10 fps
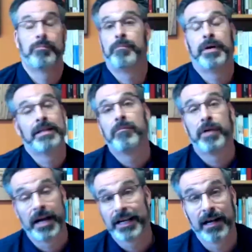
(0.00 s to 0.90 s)
But
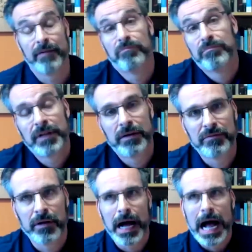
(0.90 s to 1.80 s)
again,
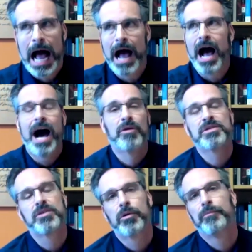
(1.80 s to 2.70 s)
how
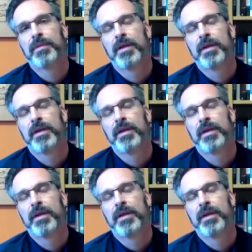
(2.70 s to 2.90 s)
so?